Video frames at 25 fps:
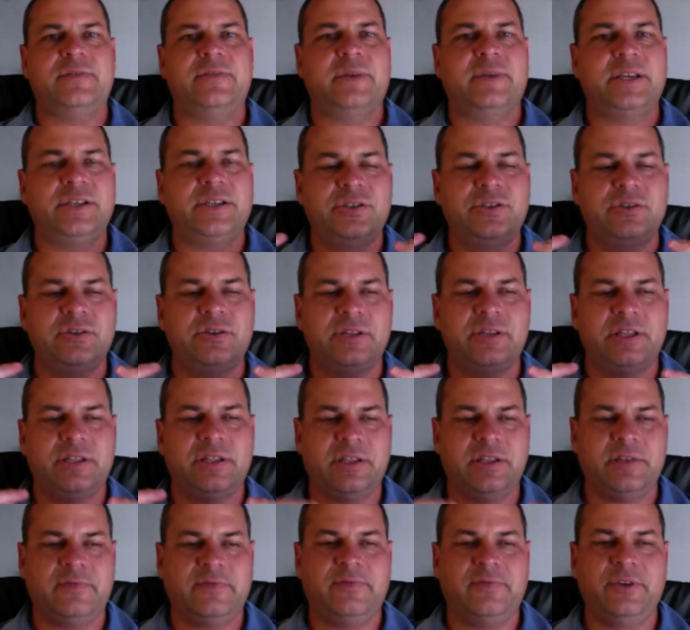Make sure that
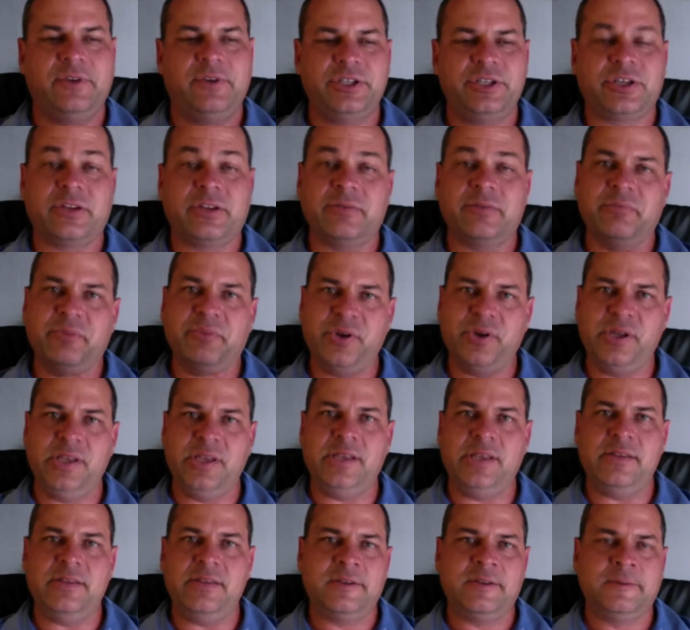that fridge can
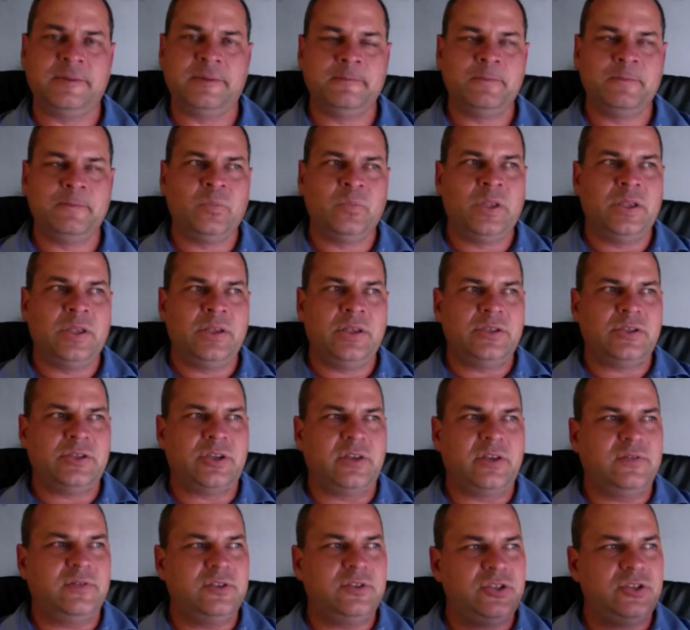breathe. So
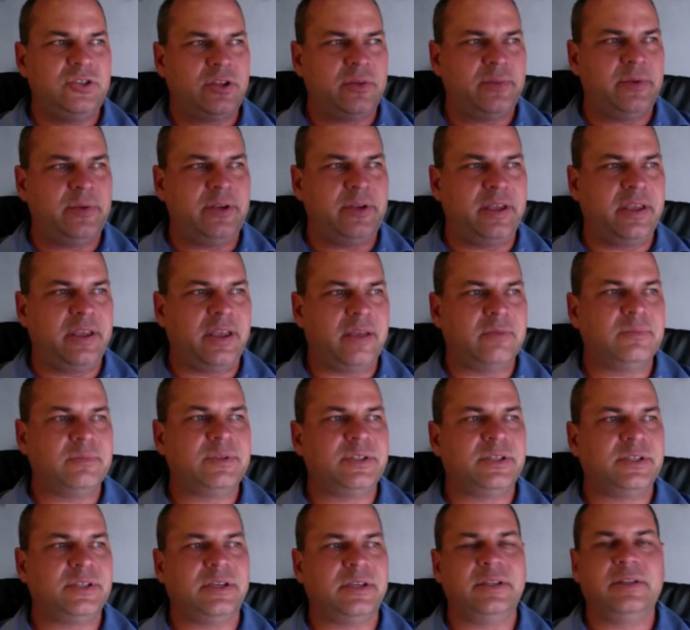if you stop in a
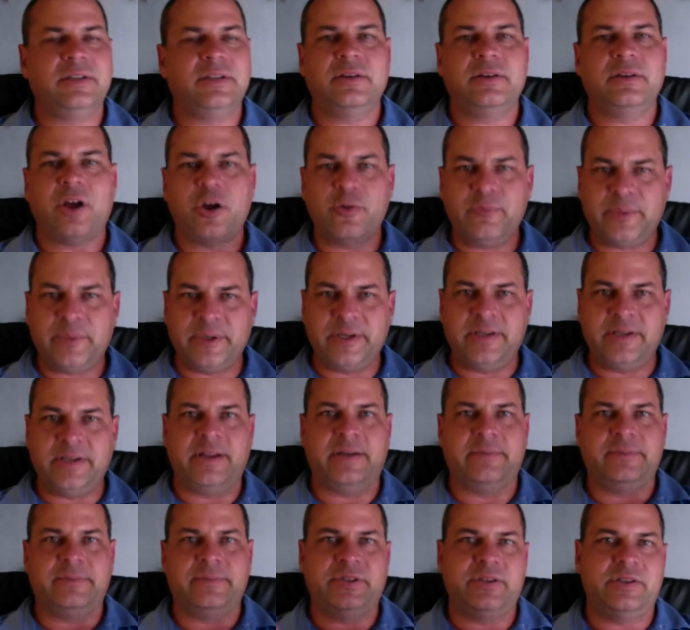campsite, open it
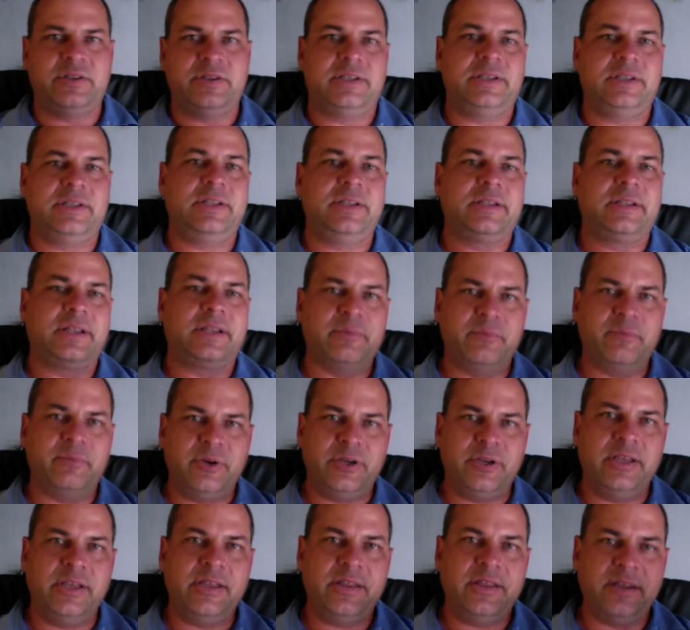up so that it can
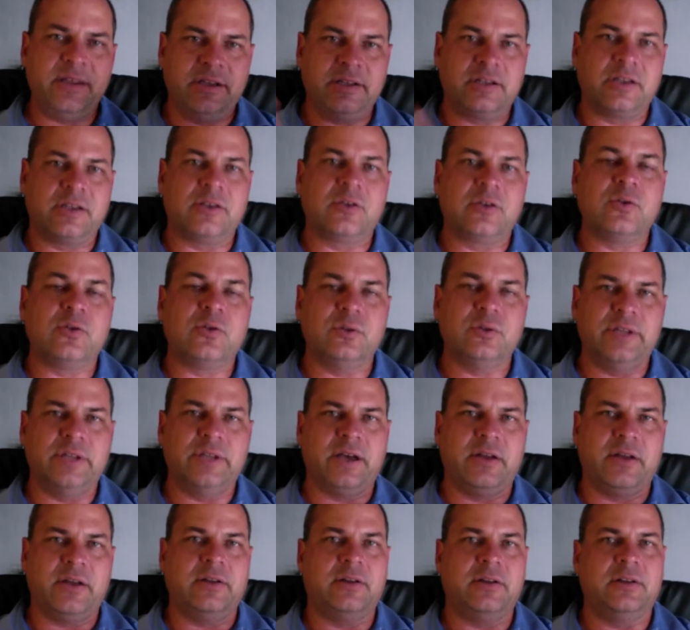breathe and it can cool
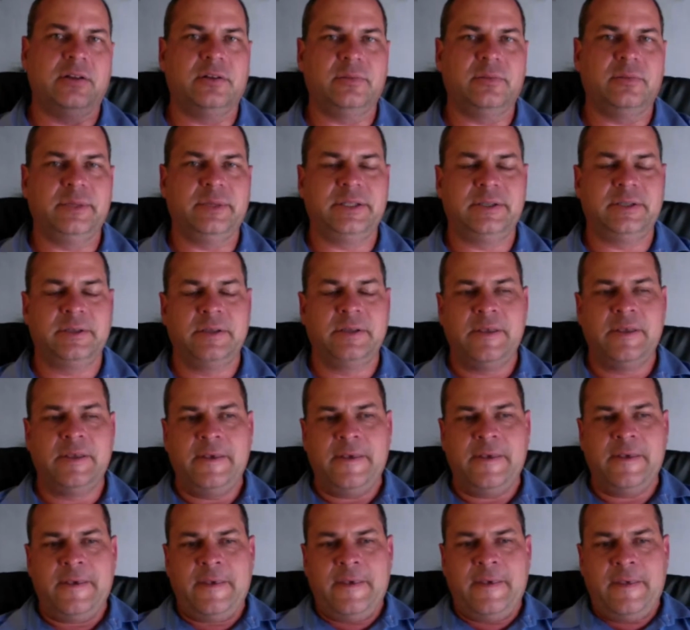down a little bit.
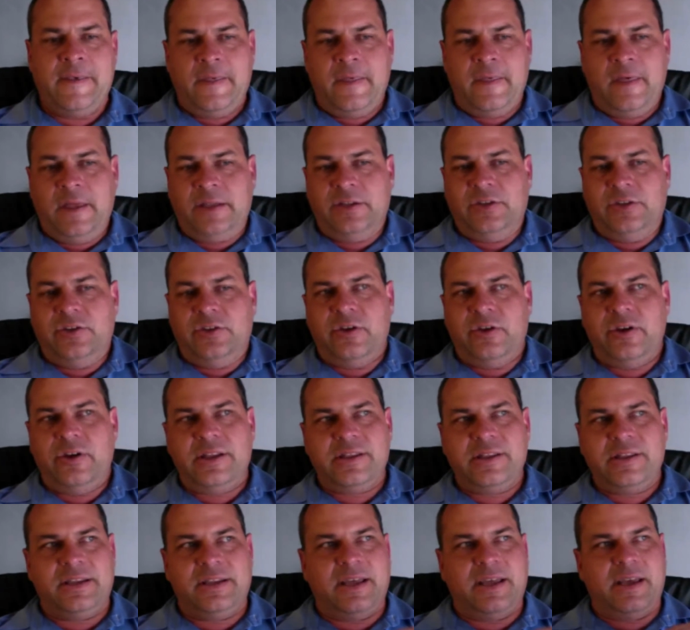During
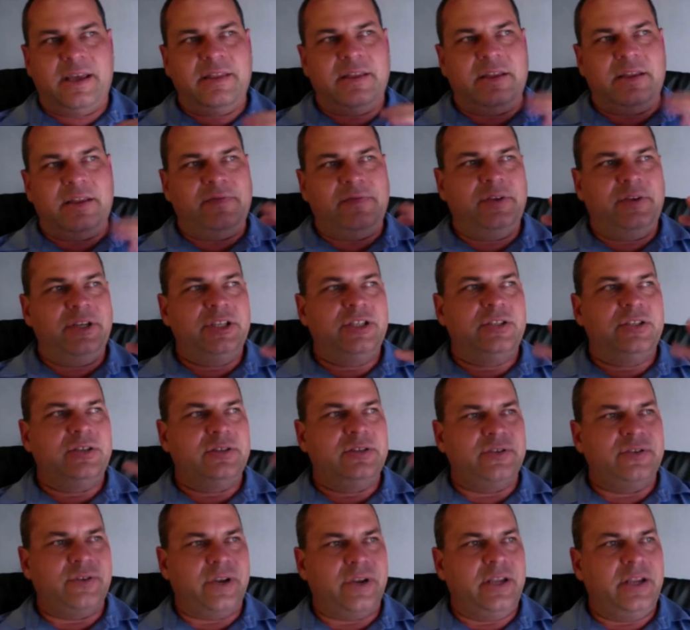the day, that fridge
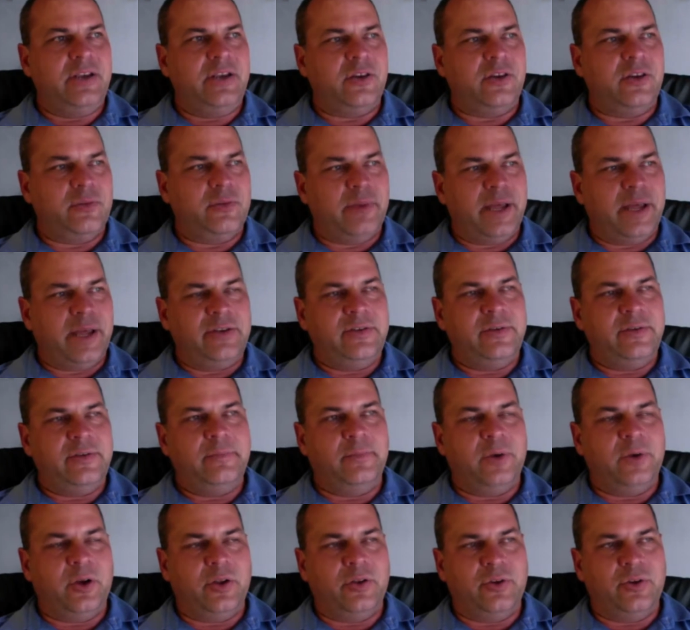is running on battery,
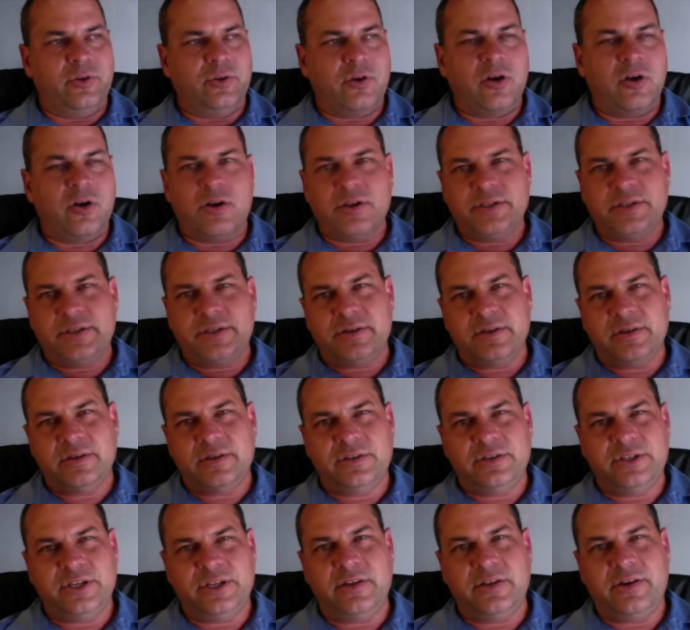on your car's
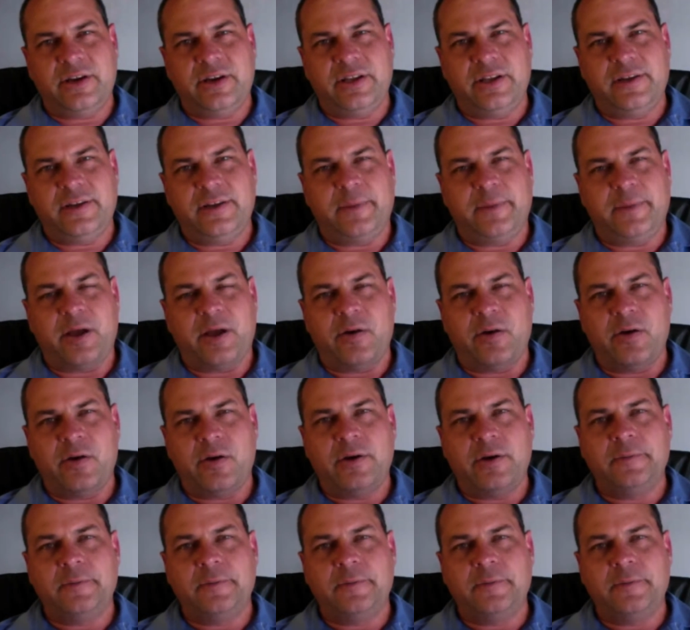generator power,